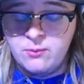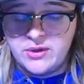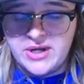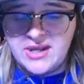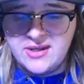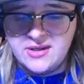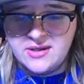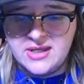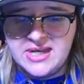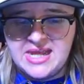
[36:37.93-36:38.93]
not
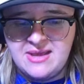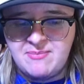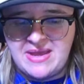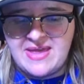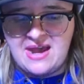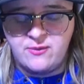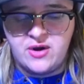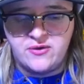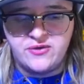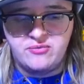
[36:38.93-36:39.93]
getting hit by that would
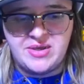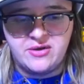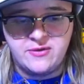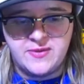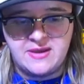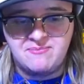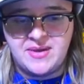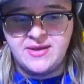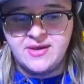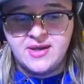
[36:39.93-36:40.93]
also be a good thing,
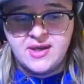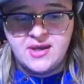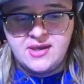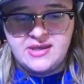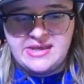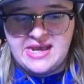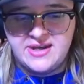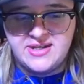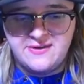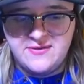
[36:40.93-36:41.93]
but
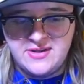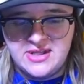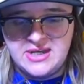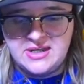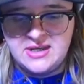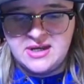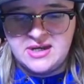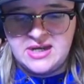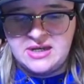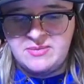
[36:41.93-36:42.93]
yeah, definitely
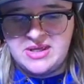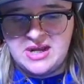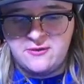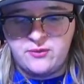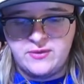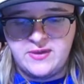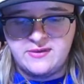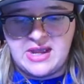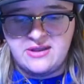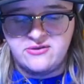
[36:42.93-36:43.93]
gonna need to be careful with
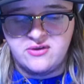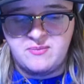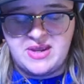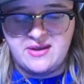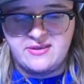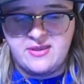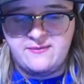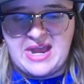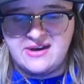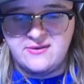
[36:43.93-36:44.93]
these guys just because of the
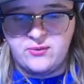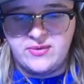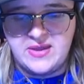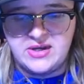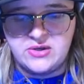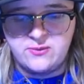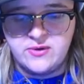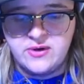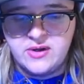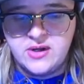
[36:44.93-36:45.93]
fact of what they do.
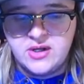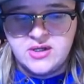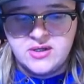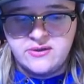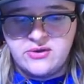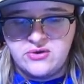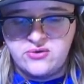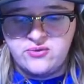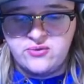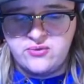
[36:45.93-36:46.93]

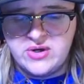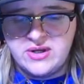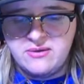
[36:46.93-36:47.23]
So,